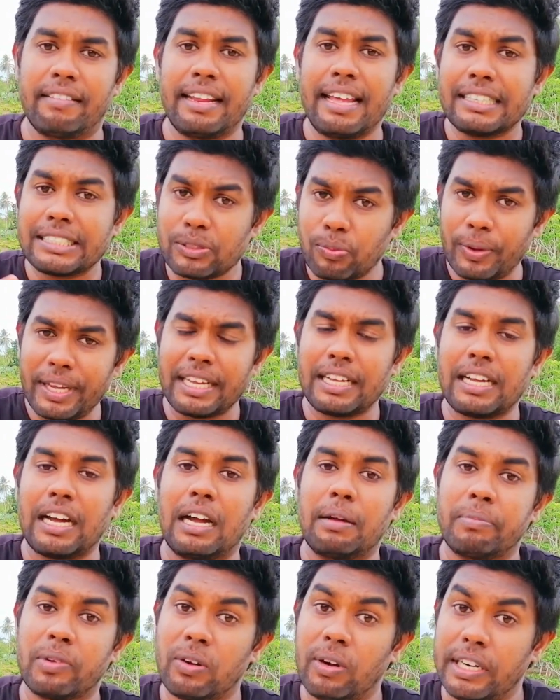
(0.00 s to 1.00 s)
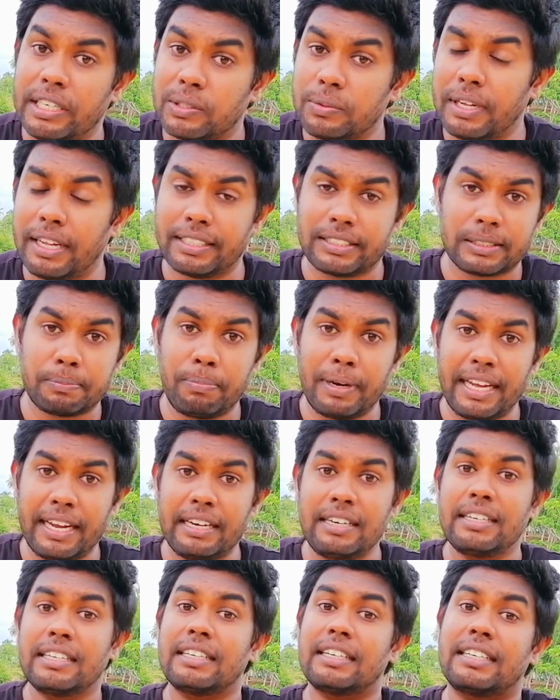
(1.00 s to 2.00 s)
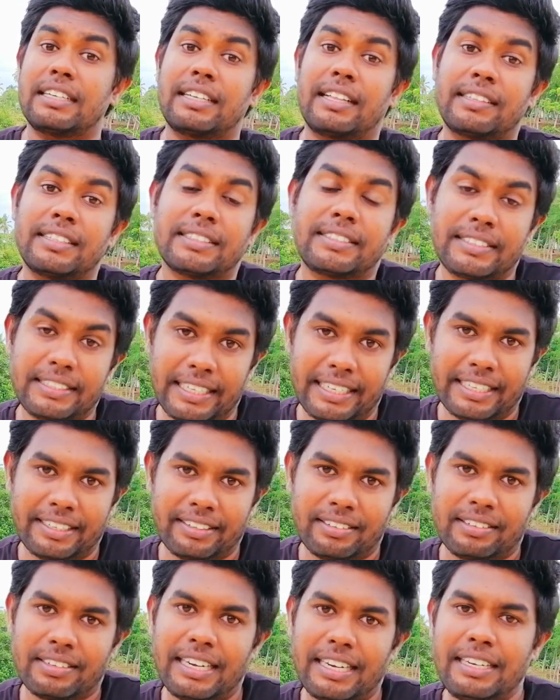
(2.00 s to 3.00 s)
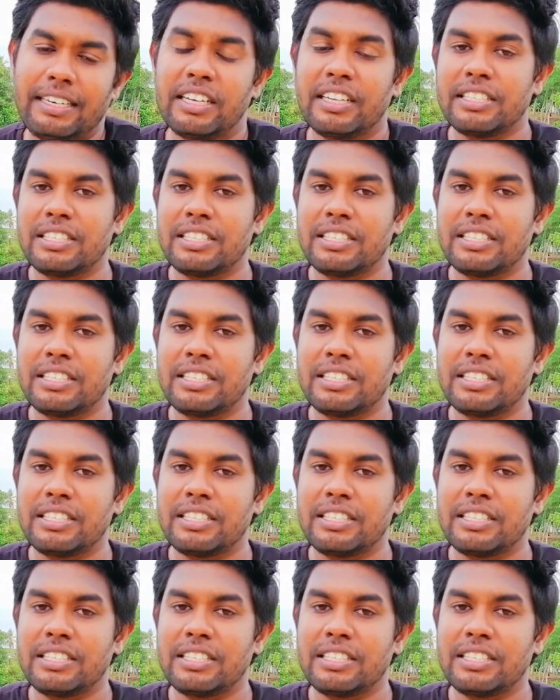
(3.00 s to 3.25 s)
Next week I'm going to explain another thing, right?